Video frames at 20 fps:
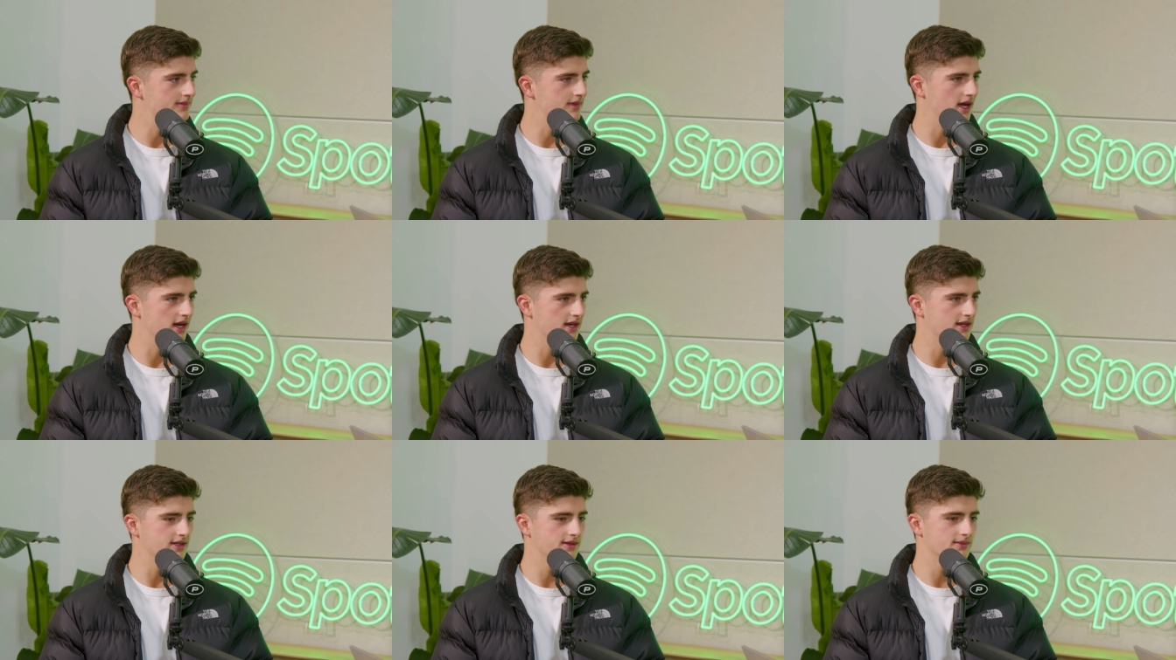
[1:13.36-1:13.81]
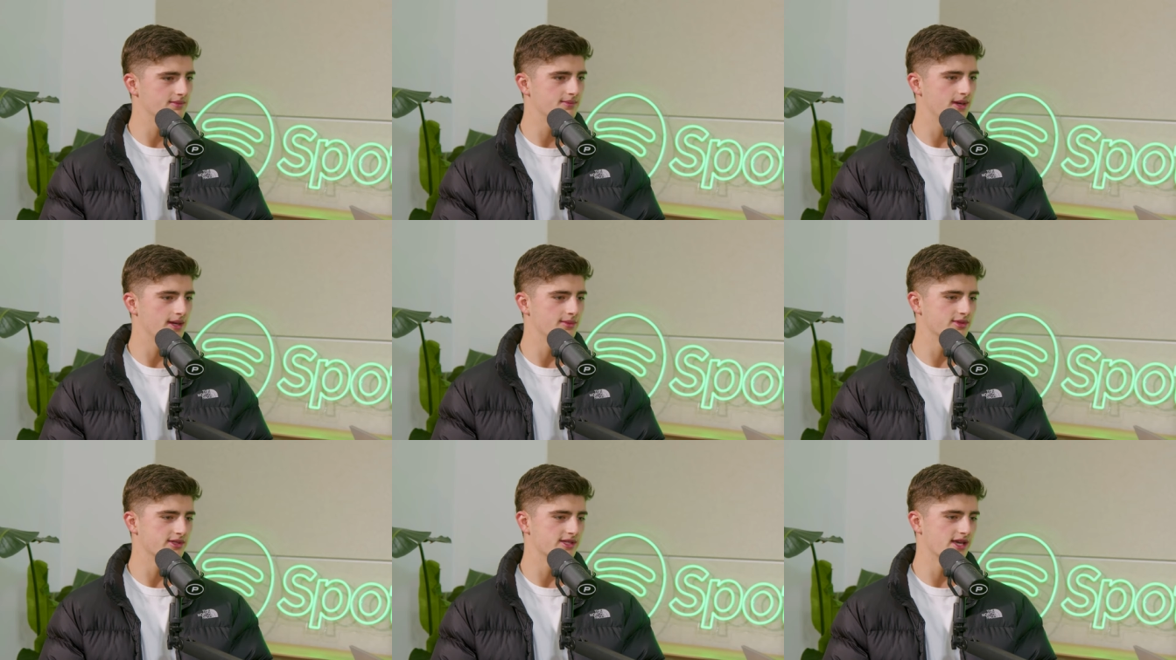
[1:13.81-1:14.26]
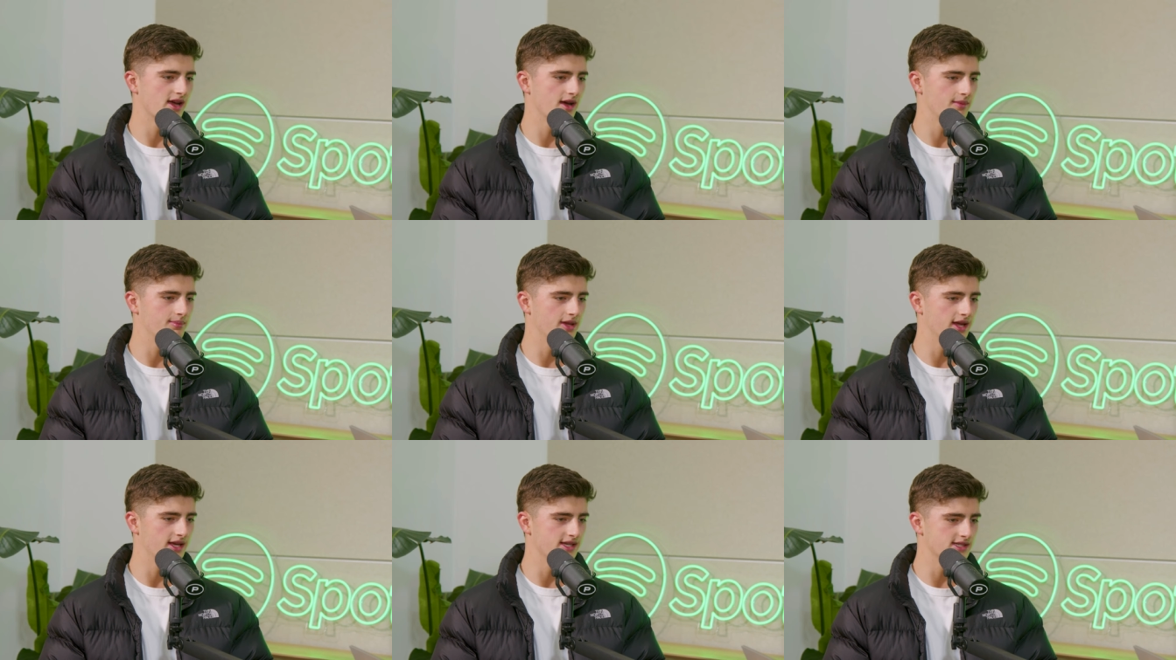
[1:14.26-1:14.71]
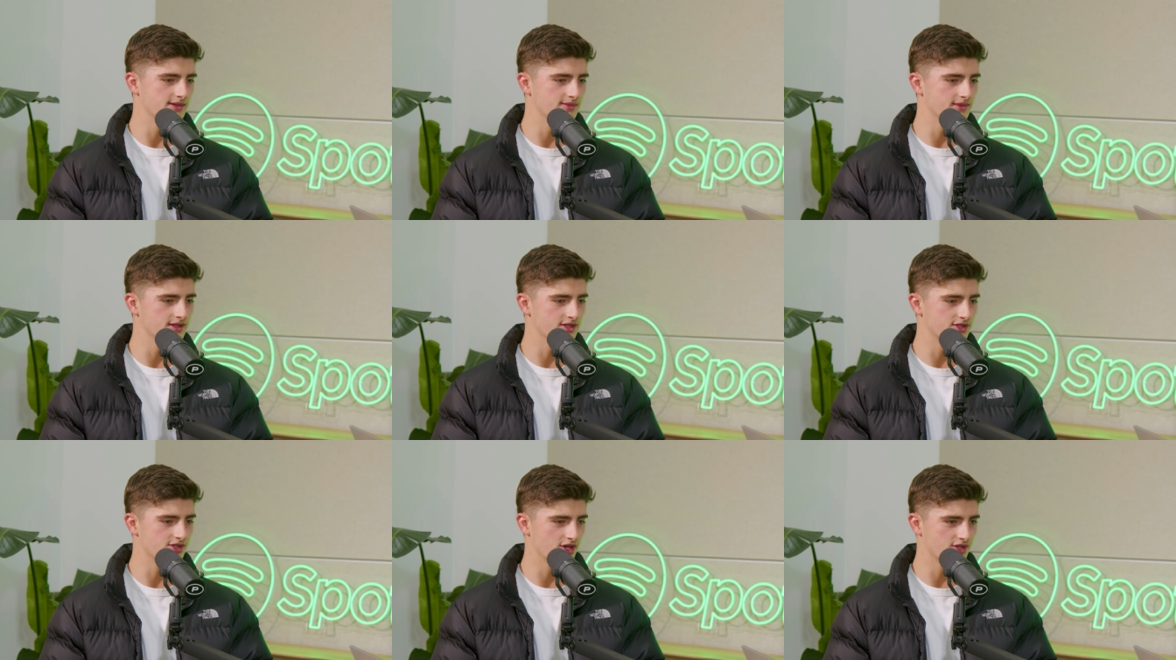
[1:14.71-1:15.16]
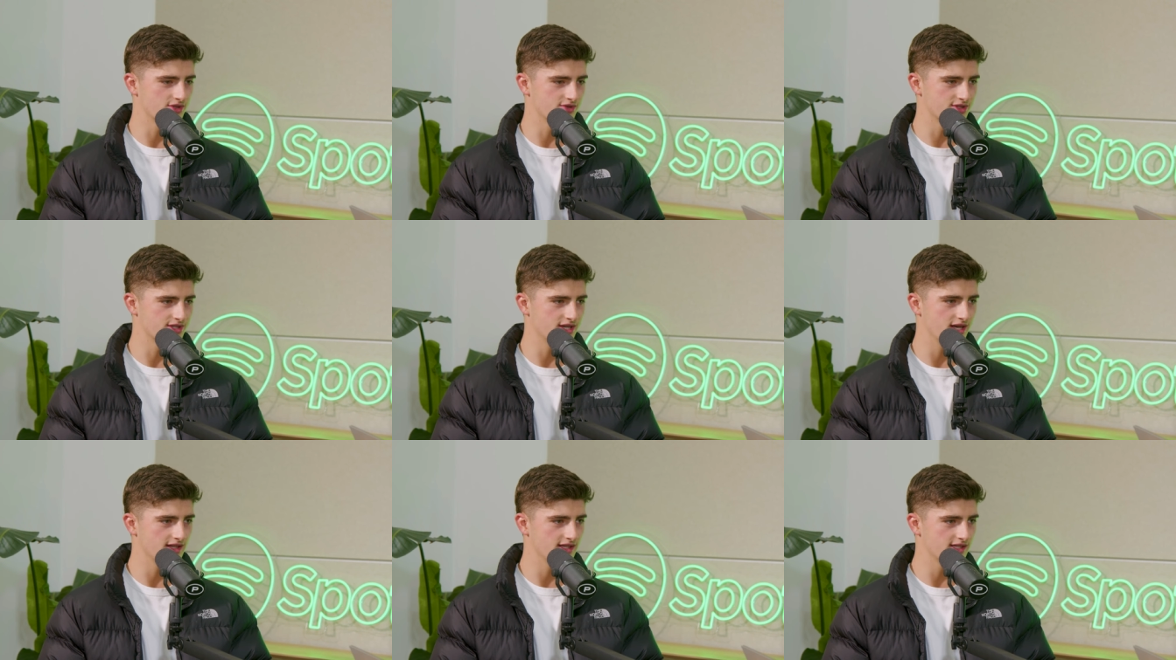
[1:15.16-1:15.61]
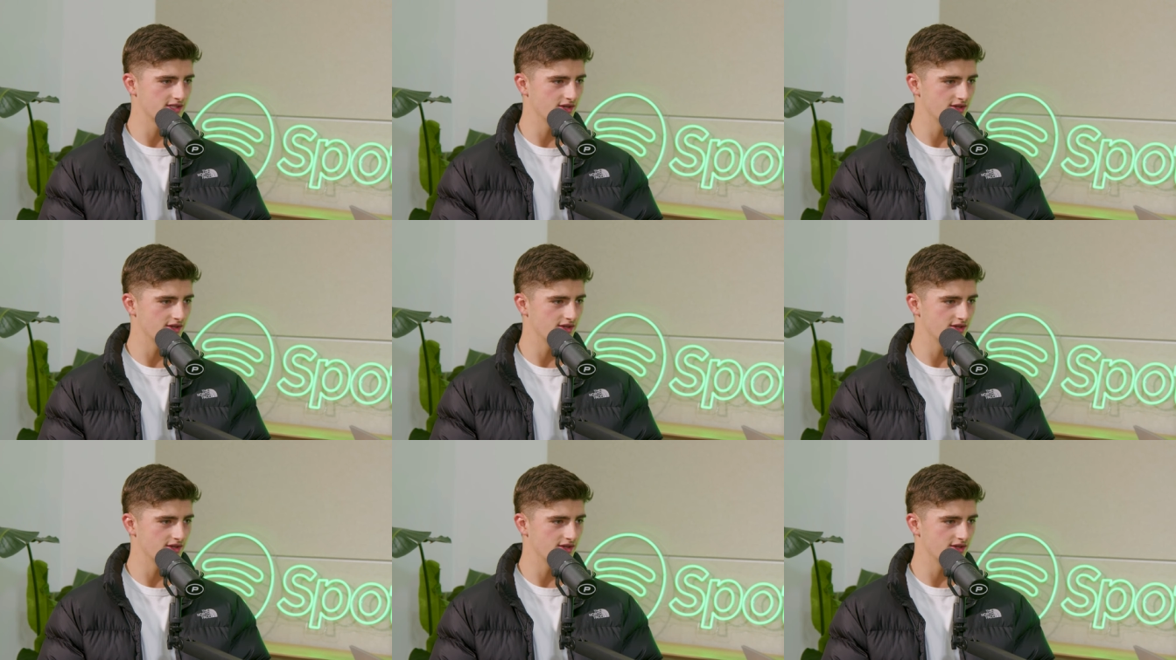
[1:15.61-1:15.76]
Like, people say I play similar to Joshua Shelley,